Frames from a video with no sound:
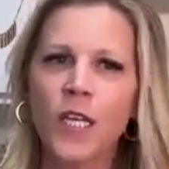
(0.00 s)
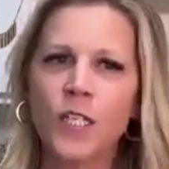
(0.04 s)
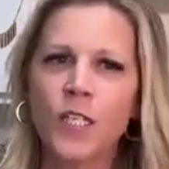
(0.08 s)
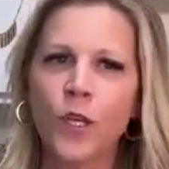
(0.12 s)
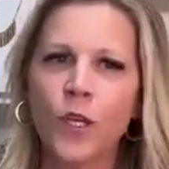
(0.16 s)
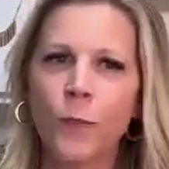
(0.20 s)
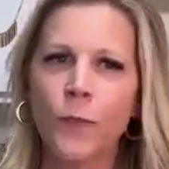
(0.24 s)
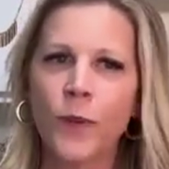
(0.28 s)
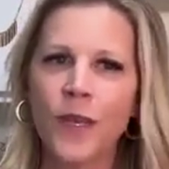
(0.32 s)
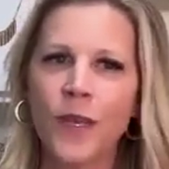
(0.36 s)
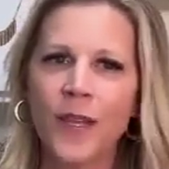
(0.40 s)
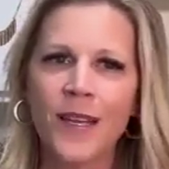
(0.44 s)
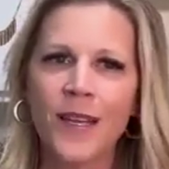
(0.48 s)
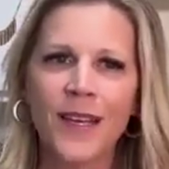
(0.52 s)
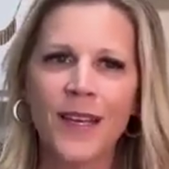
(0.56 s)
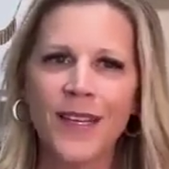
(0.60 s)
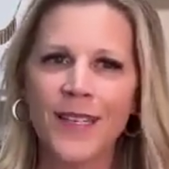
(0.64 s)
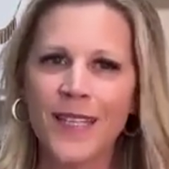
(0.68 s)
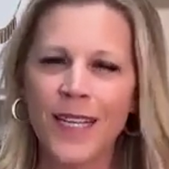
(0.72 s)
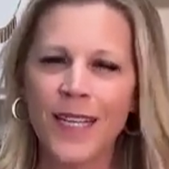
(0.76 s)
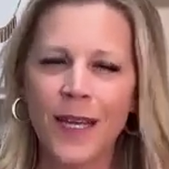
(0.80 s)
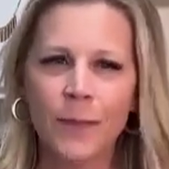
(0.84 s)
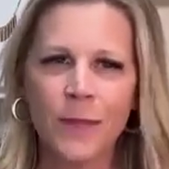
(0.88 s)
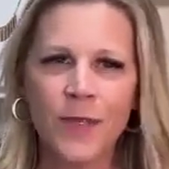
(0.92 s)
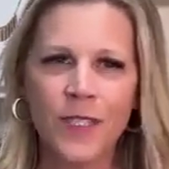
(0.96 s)
So building
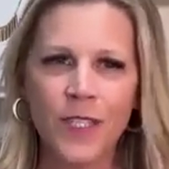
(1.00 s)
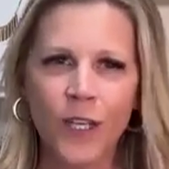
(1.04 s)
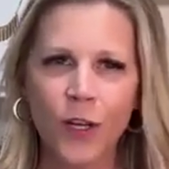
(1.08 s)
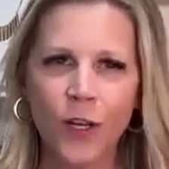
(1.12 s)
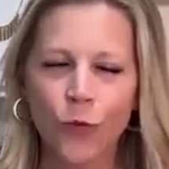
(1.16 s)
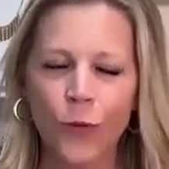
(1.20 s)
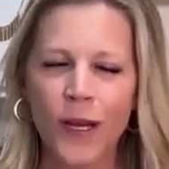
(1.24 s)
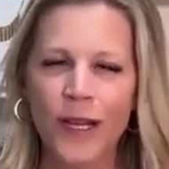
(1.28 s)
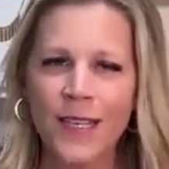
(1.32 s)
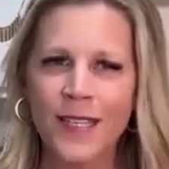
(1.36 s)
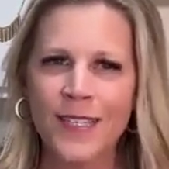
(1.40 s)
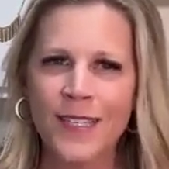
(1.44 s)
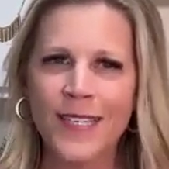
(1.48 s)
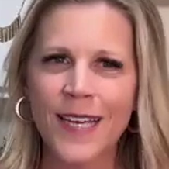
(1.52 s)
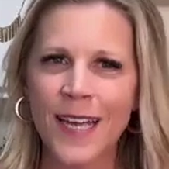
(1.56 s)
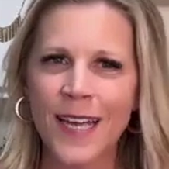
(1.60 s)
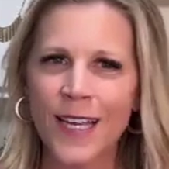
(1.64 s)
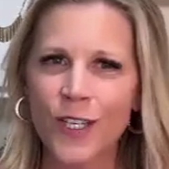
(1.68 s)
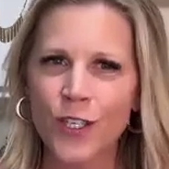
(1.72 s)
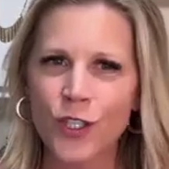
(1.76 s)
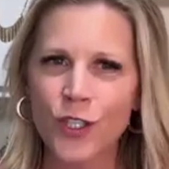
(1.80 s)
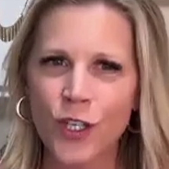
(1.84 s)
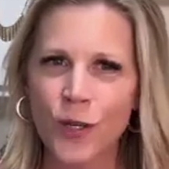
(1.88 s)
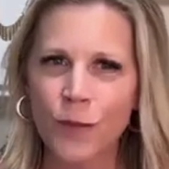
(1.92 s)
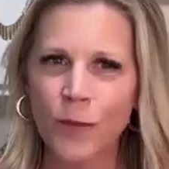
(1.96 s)
a team is a great
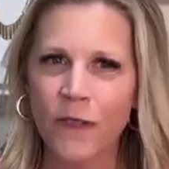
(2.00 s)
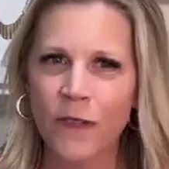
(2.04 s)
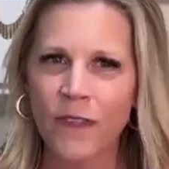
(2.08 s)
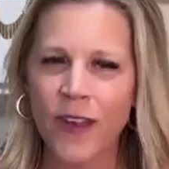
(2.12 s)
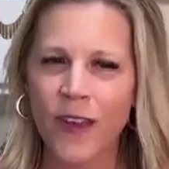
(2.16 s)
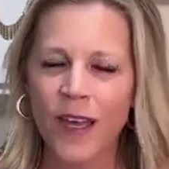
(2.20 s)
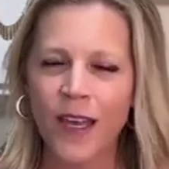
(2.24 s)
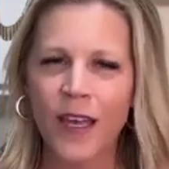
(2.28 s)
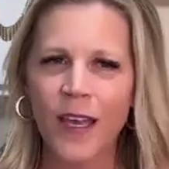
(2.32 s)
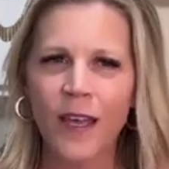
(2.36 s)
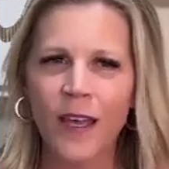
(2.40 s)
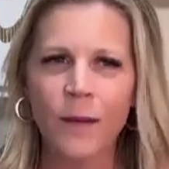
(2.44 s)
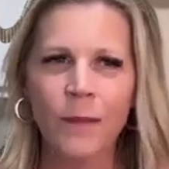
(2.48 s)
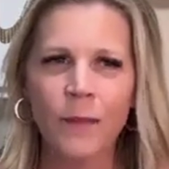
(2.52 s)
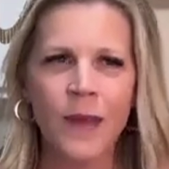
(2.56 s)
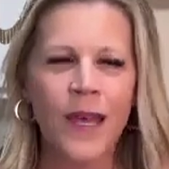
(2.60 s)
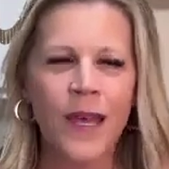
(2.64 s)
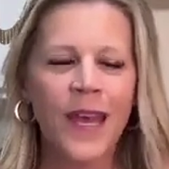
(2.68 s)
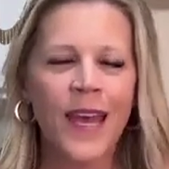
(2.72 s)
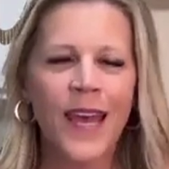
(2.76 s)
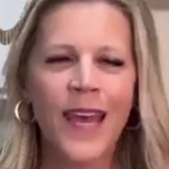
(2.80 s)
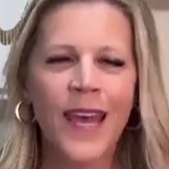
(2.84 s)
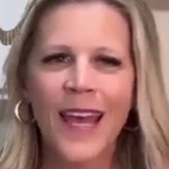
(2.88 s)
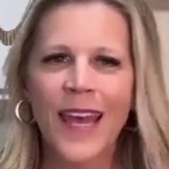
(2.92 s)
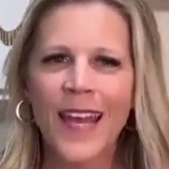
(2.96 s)
second stream of income.
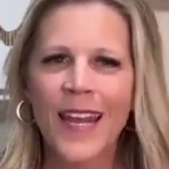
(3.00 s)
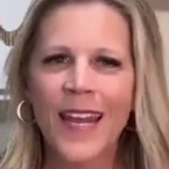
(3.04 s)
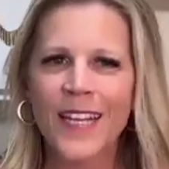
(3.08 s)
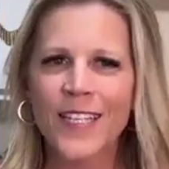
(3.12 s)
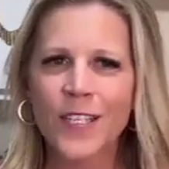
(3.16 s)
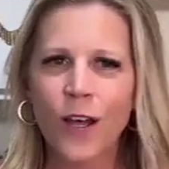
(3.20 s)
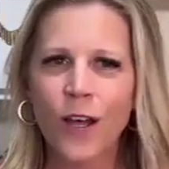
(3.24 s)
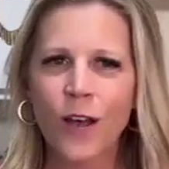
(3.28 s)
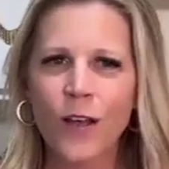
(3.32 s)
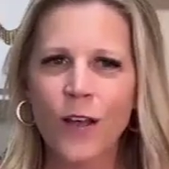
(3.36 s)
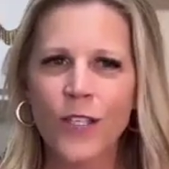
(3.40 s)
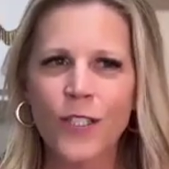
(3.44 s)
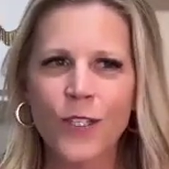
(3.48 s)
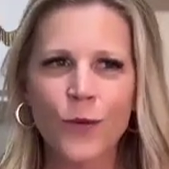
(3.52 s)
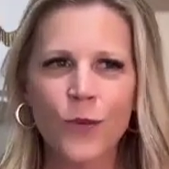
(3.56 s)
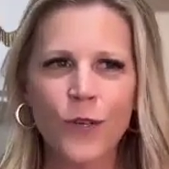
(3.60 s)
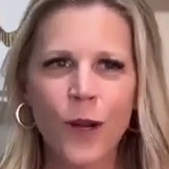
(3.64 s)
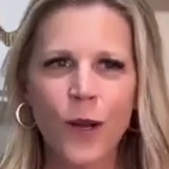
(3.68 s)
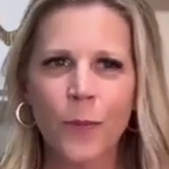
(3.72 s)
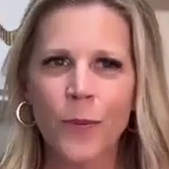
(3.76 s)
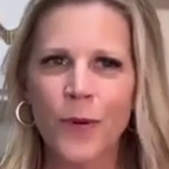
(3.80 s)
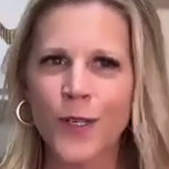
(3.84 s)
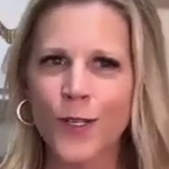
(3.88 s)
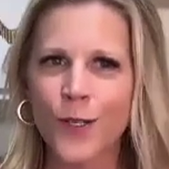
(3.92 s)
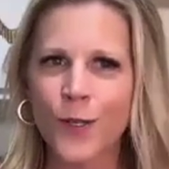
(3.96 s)
And it's also
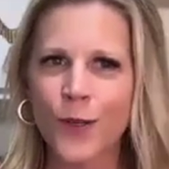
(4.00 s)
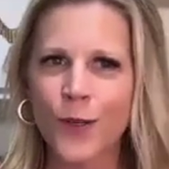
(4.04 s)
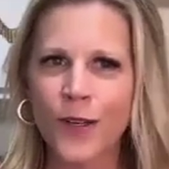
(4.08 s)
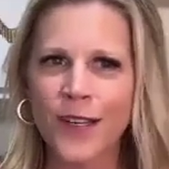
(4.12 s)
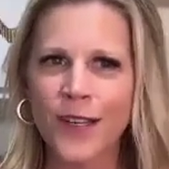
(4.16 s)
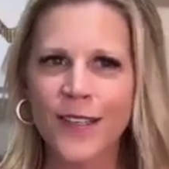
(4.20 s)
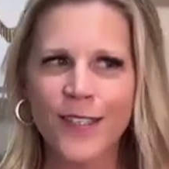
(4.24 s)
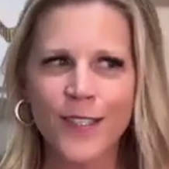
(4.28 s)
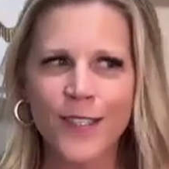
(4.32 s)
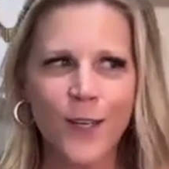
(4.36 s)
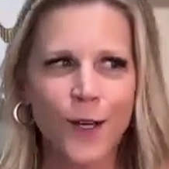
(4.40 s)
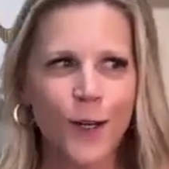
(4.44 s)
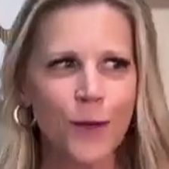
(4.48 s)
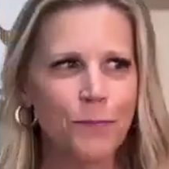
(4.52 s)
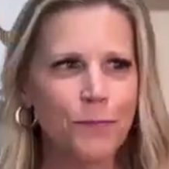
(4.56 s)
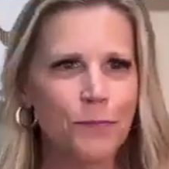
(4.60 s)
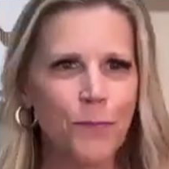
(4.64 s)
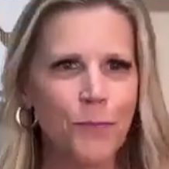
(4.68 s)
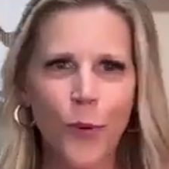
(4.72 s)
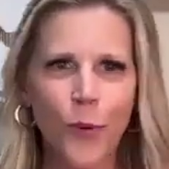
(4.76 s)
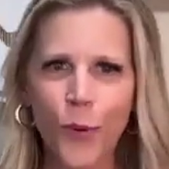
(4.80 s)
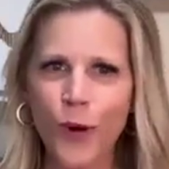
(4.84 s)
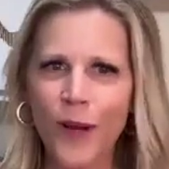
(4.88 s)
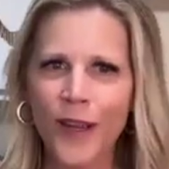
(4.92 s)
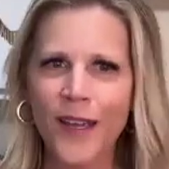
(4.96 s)
an opportunity to
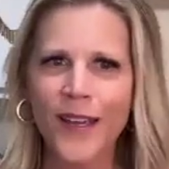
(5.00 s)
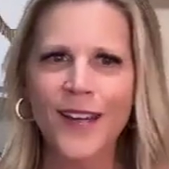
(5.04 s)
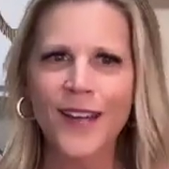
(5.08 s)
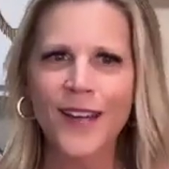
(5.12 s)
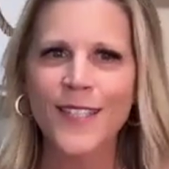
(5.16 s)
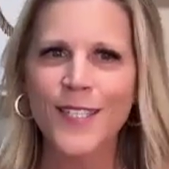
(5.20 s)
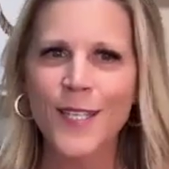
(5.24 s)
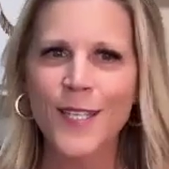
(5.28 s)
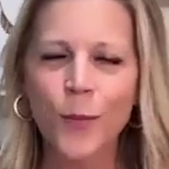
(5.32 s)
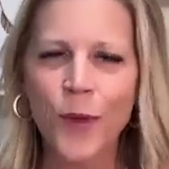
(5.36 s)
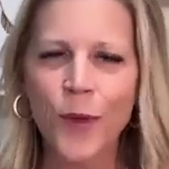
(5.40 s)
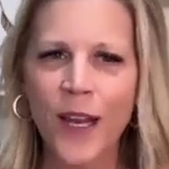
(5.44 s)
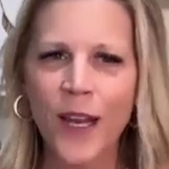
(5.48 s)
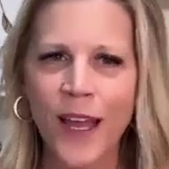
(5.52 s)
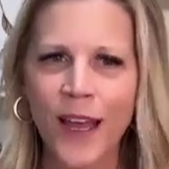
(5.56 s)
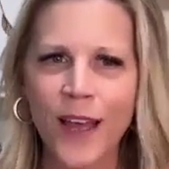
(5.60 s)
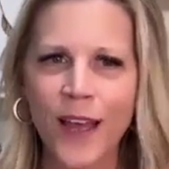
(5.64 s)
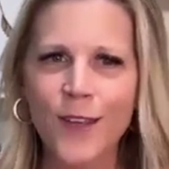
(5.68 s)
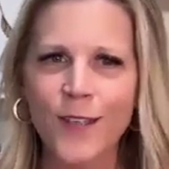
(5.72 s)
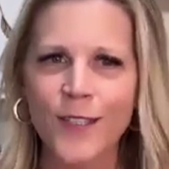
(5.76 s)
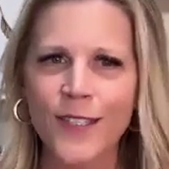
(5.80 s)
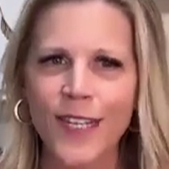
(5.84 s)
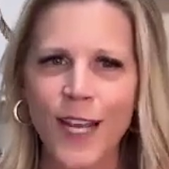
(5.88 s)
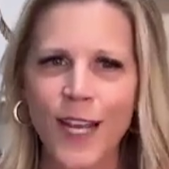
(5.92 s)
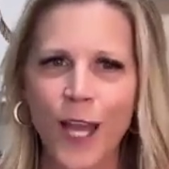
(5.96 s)
start pouring into someone
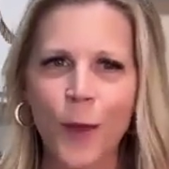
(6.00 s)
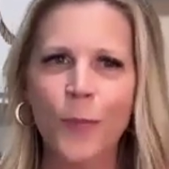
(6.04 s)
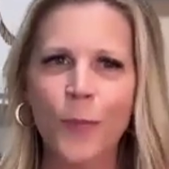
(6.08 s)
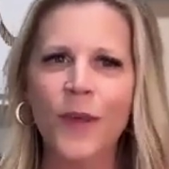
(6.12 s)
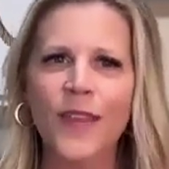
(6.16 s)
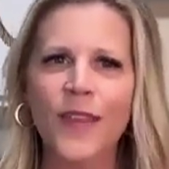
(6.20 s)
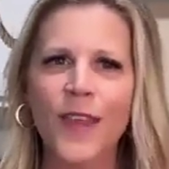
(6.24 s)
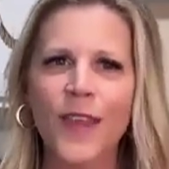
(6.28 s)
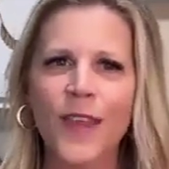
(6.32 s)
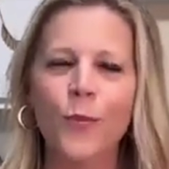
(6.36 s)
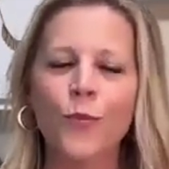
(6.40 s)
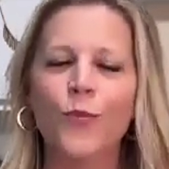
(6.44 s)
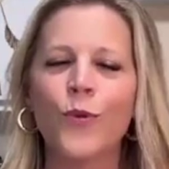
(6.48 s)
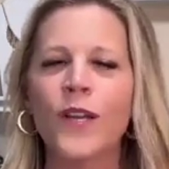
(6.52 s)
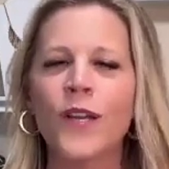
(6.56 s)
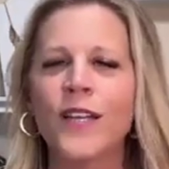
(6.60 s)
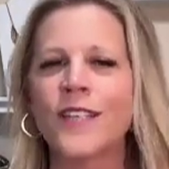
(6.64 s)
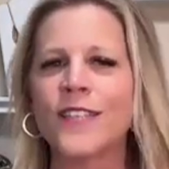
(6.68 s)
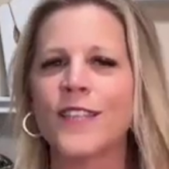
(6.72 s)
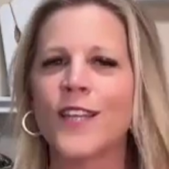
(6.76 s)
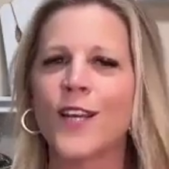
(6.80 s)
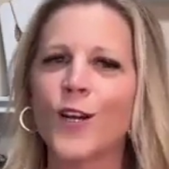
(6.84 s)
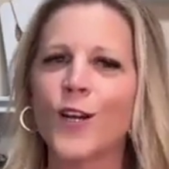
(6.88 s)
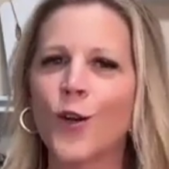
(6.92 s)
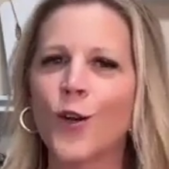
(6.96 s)
else and helping them
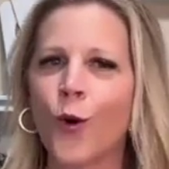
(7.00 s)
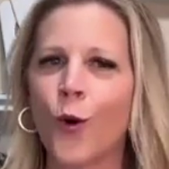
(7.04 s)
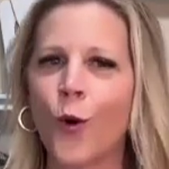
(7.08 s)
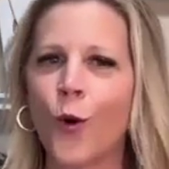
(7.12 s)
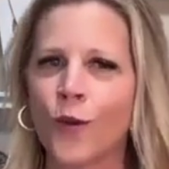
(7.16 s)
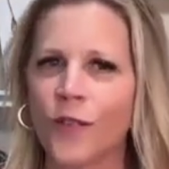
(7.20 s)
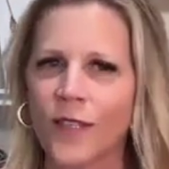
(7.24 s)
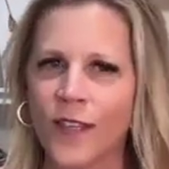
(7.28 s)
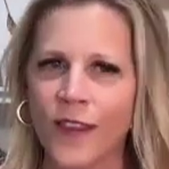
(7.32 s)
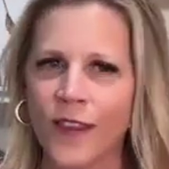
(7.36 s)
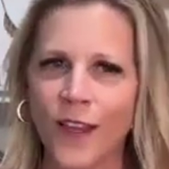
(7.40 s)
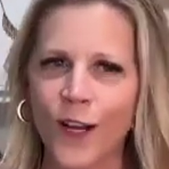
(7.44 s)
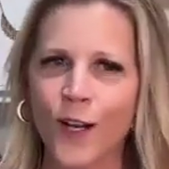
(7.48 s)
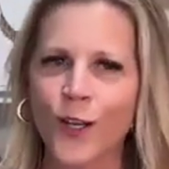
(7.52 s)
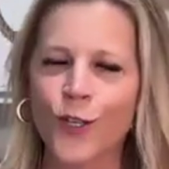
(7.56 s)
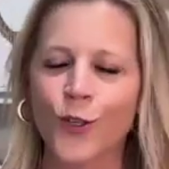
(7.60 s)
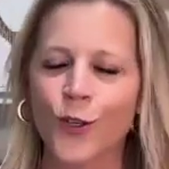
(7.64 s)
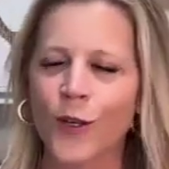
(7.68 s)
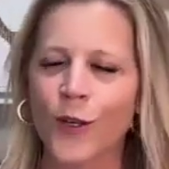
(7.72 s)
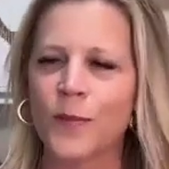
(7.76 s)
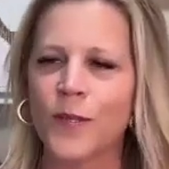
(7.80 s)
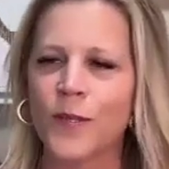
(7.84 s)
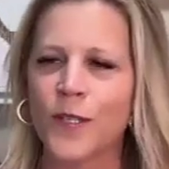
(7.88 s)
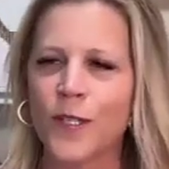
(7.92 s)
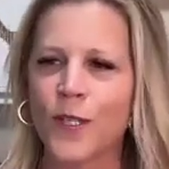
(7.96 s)
reach their goals and their
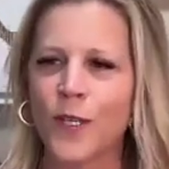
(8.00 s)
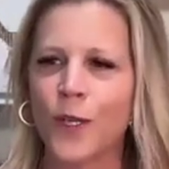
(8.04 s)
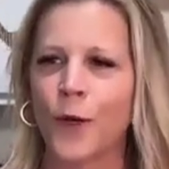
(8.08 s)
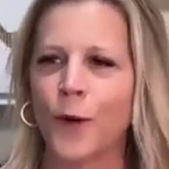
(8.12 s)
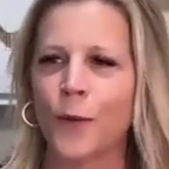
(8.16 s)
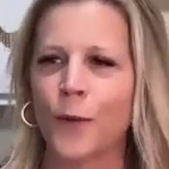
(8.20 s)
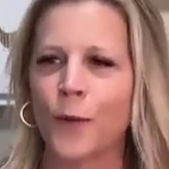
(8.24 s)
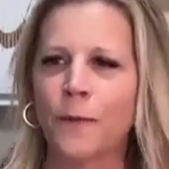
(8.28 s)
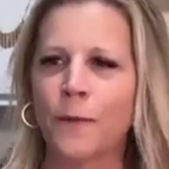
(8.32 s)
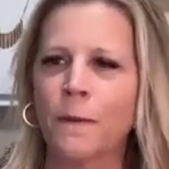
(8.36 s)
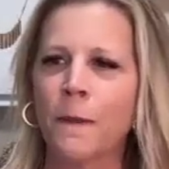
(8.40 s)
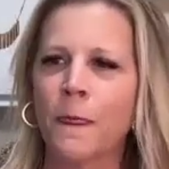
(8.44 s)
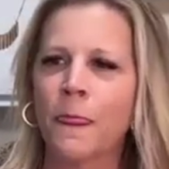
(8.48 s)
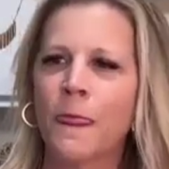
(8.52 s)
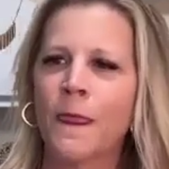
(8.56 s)
dreams too.